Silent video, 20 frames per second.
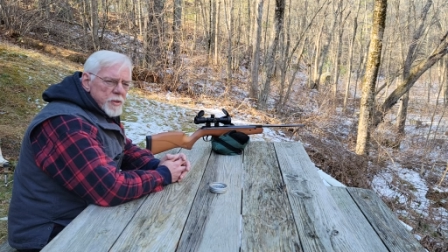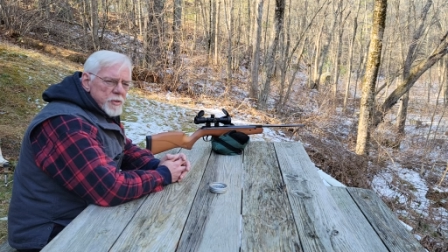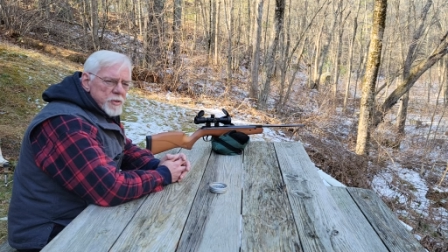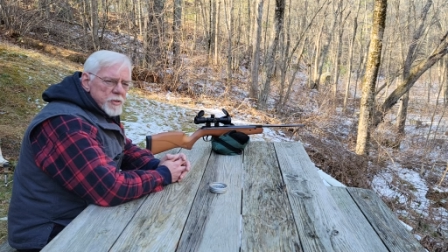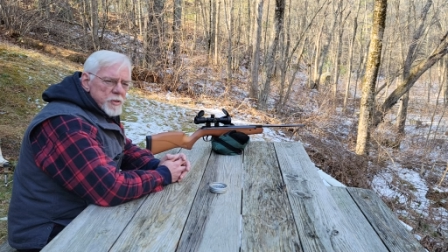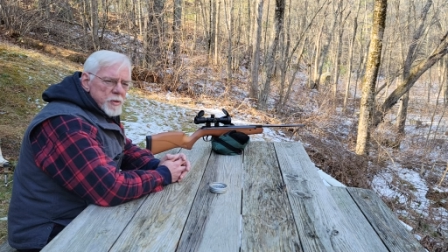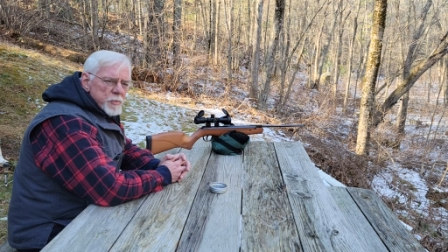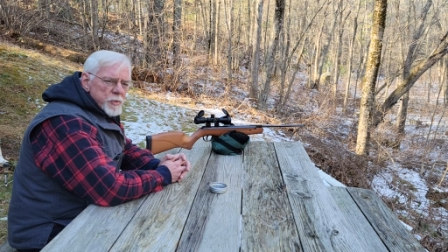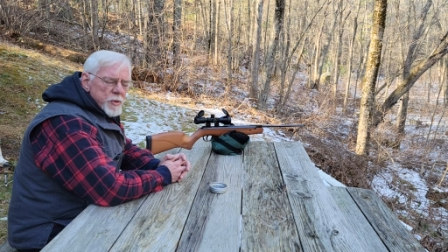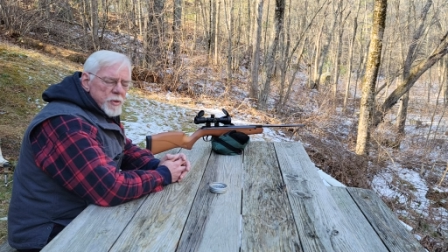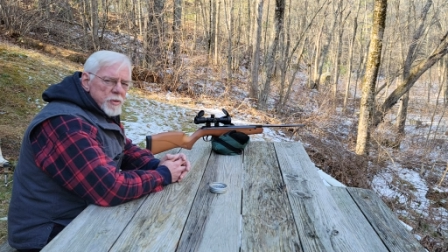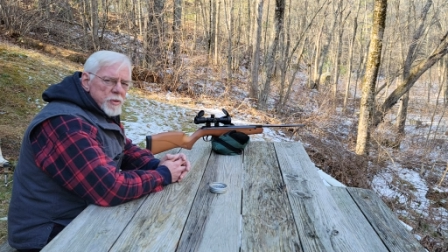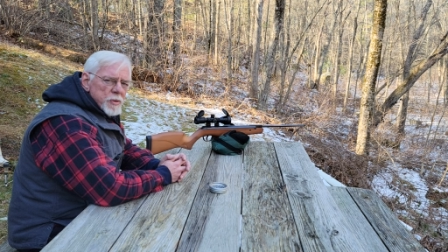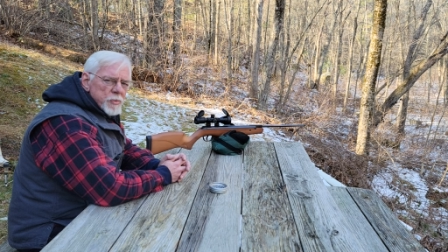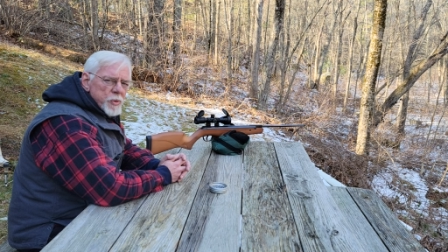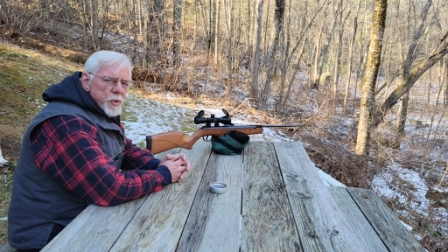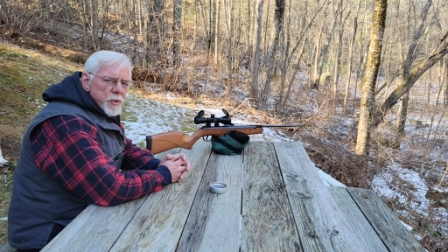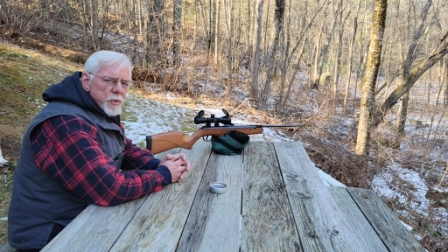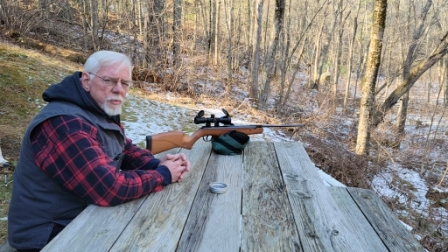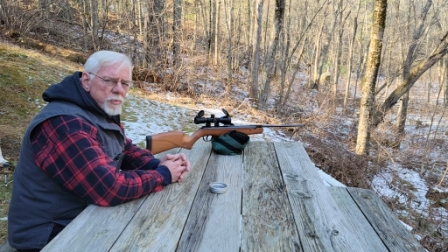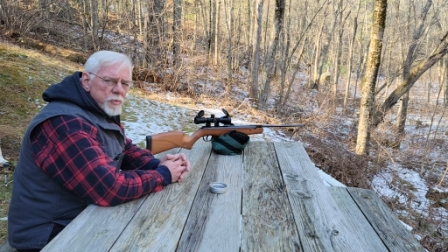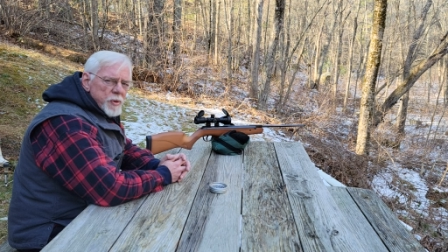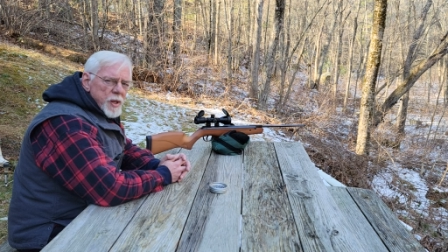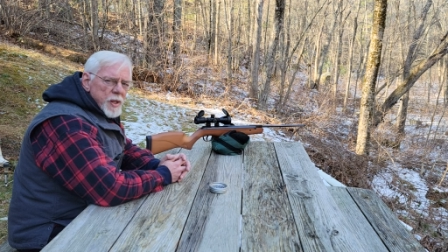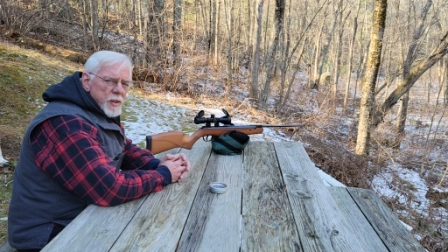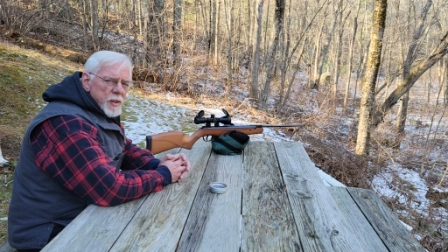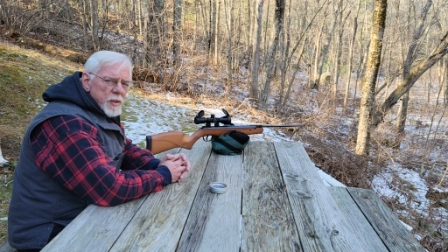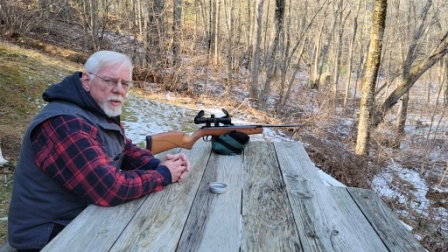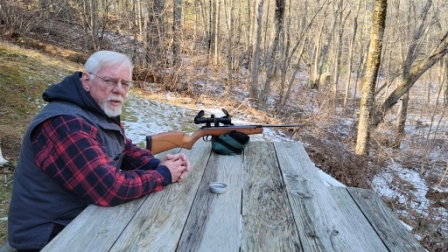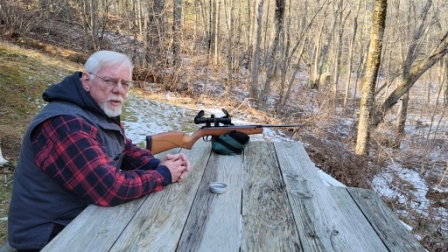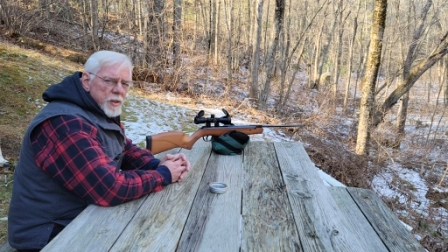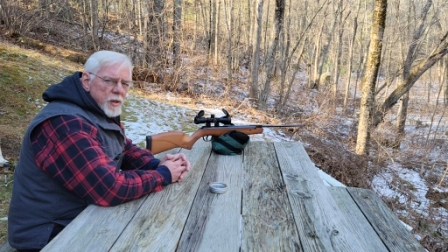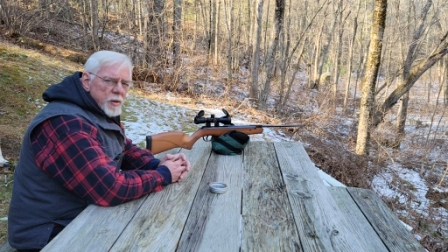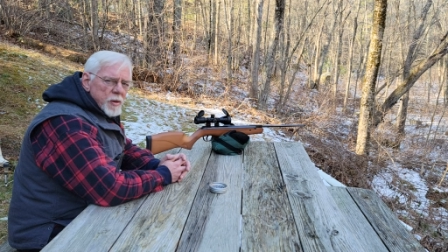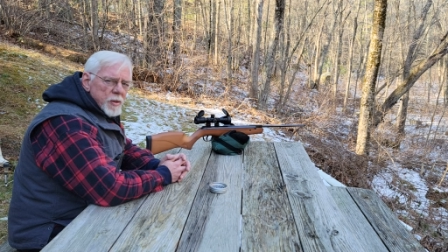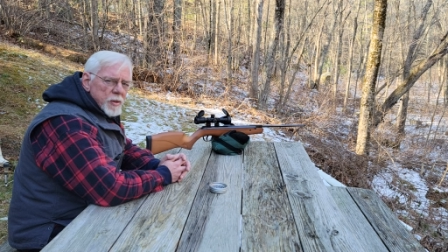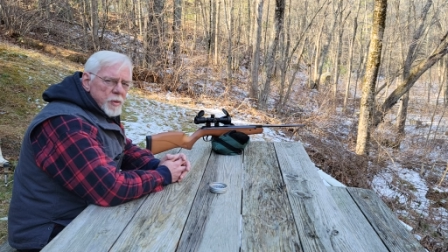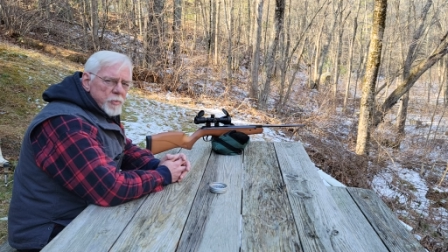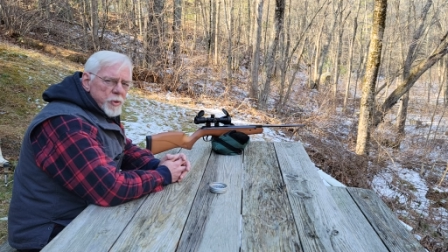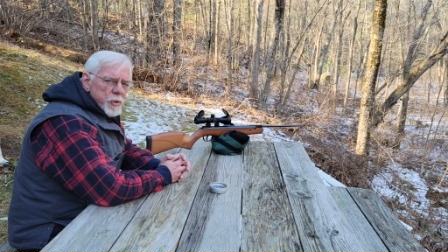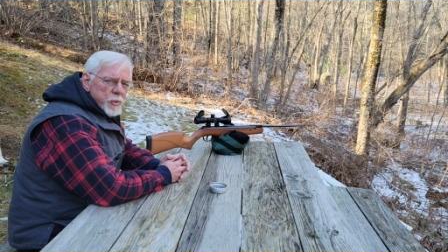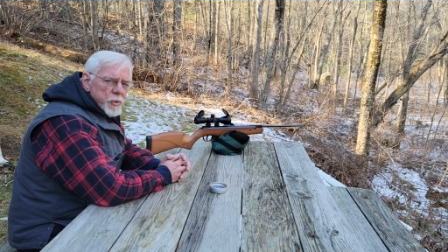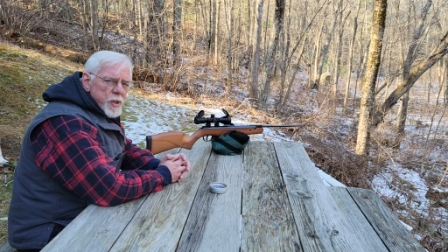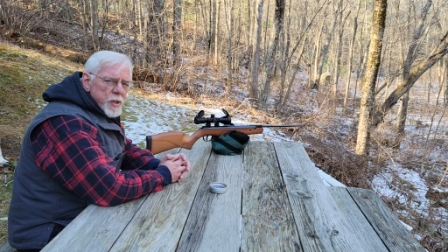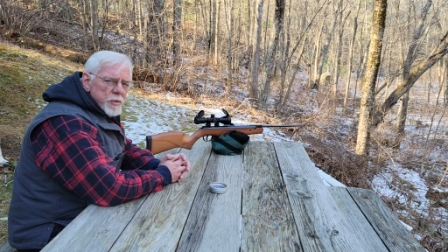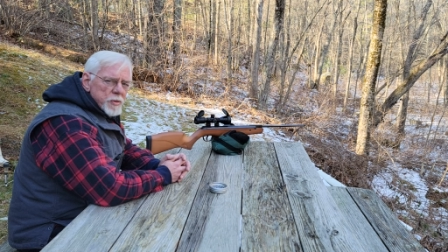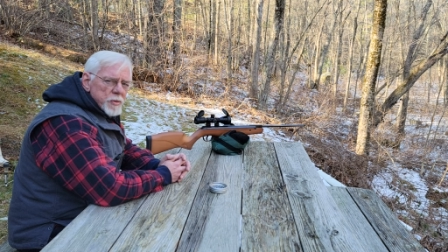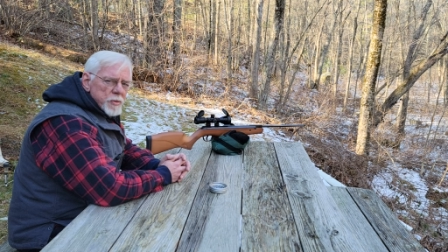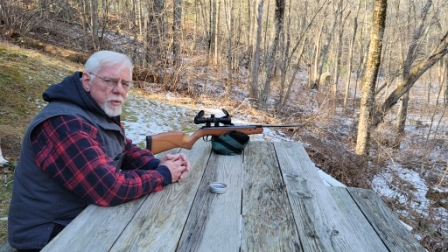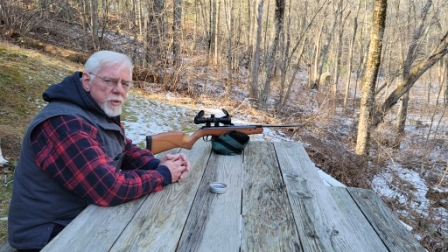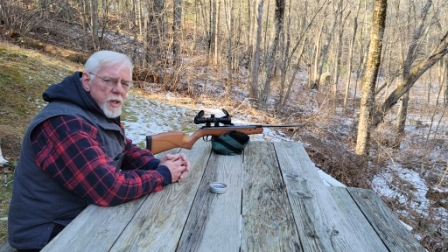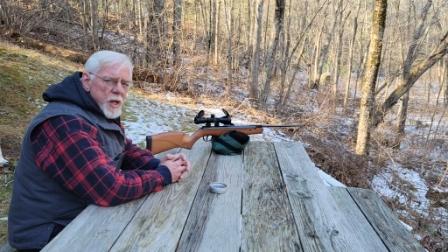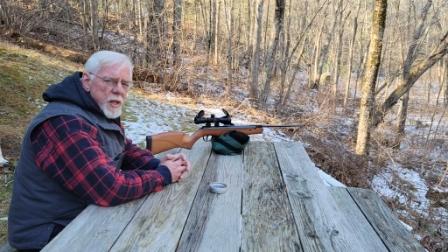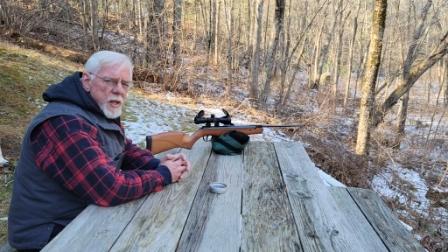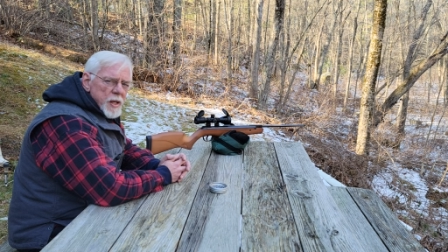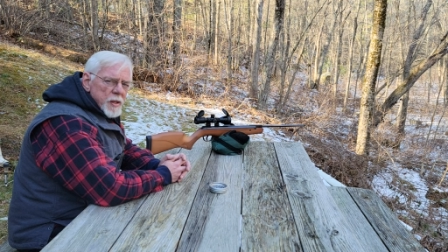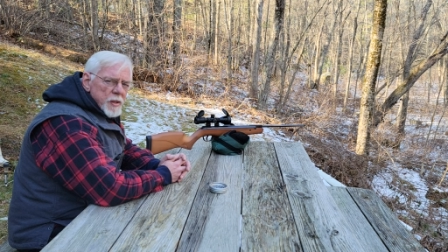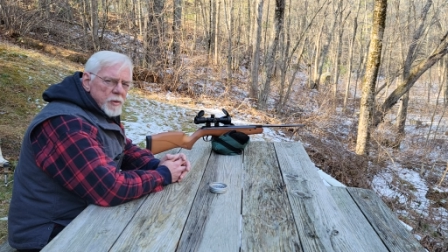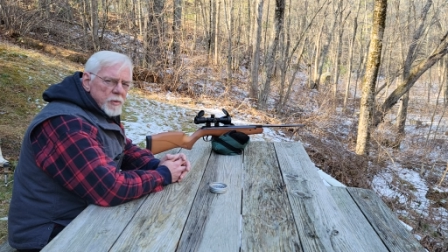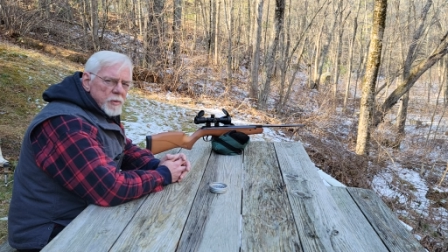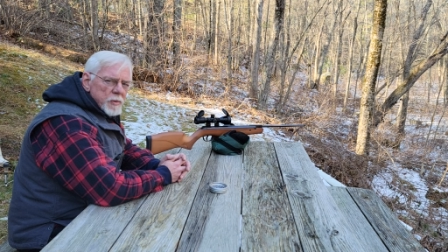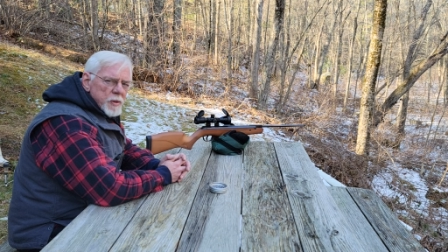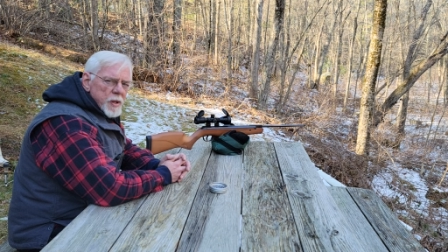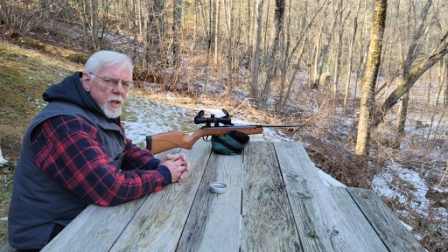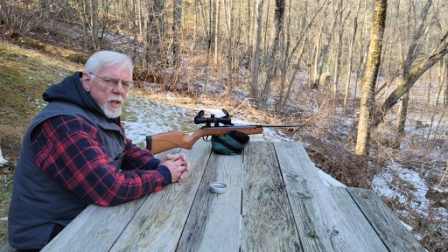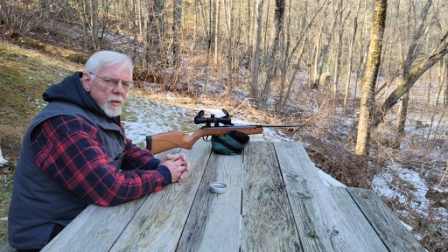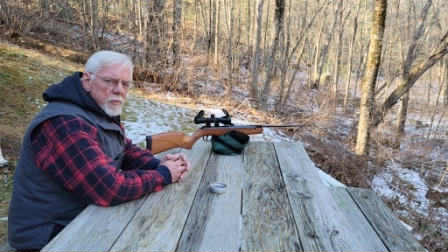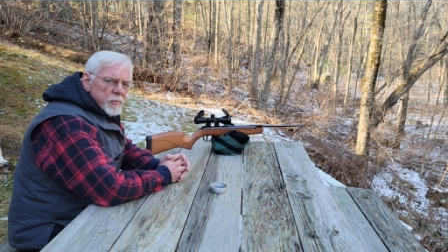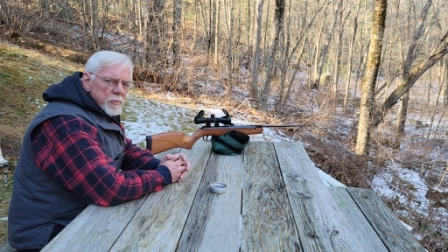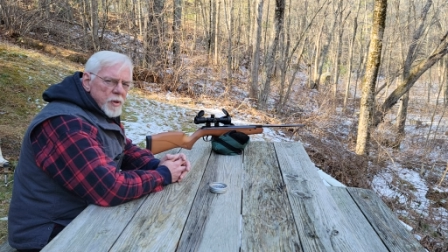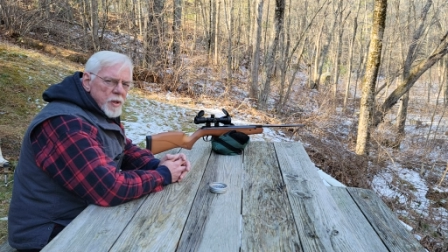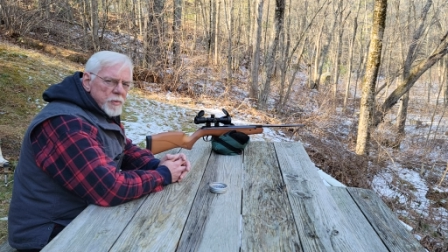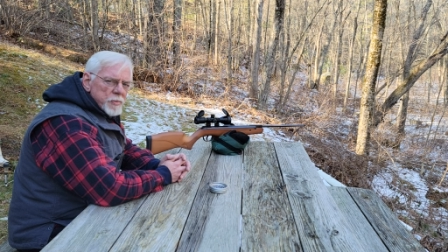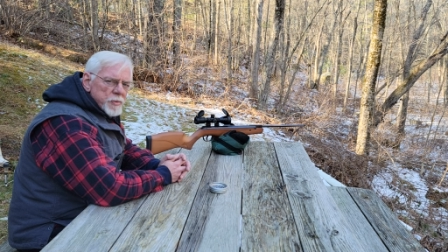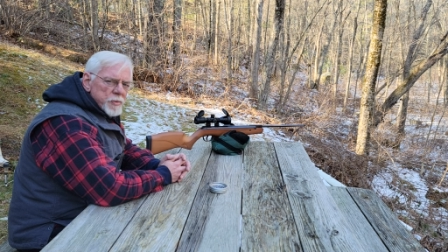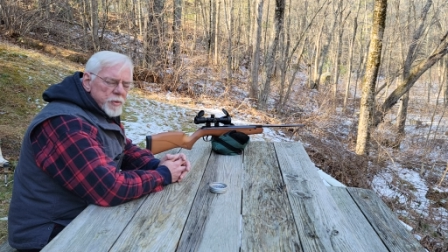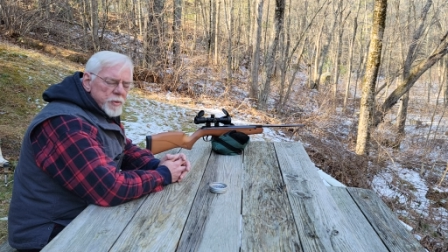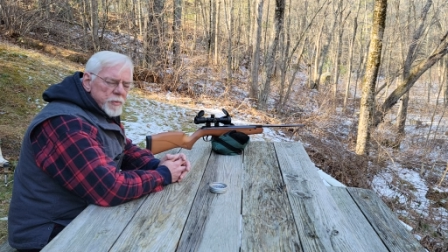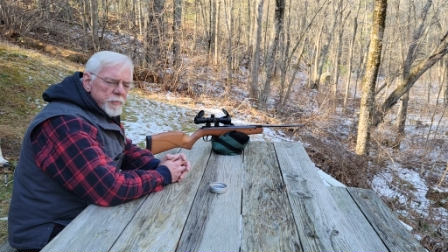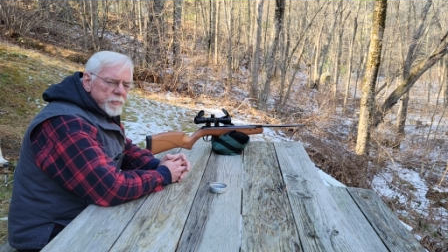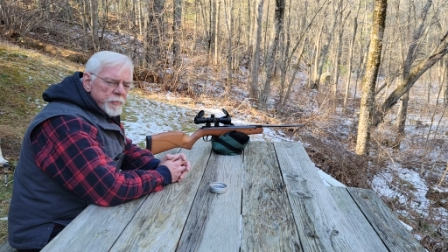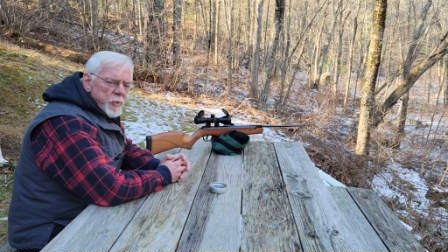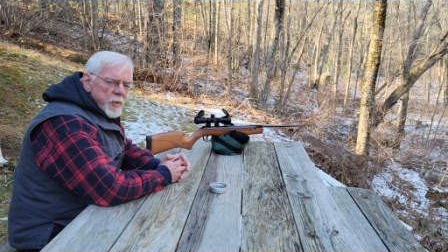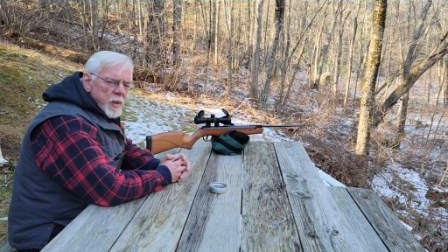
is similar to what you'll find on the RWS or Diana line of rifles.